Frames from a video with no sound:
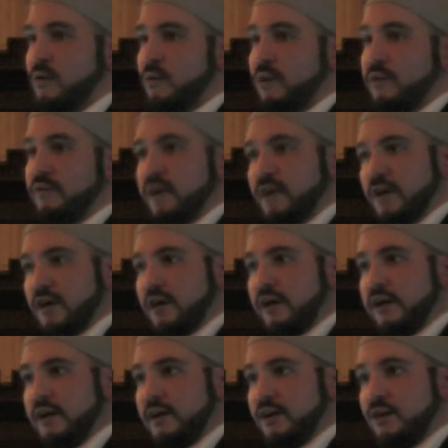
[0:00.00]
with
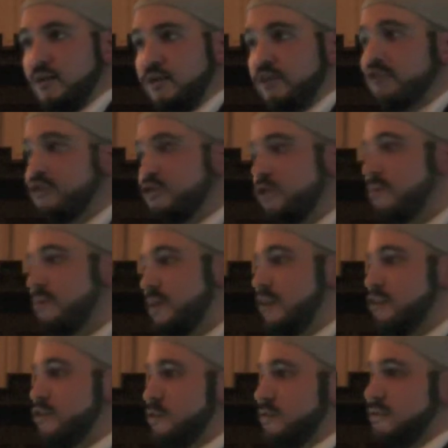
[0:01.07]
according to human
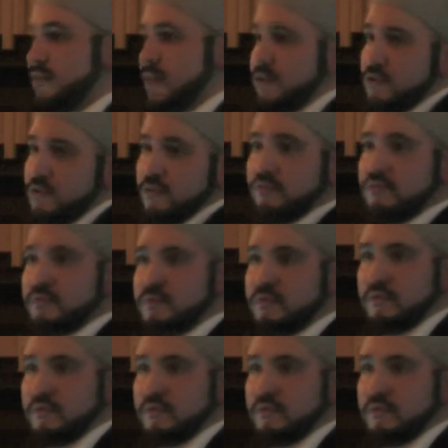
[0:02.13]
nature, that's all.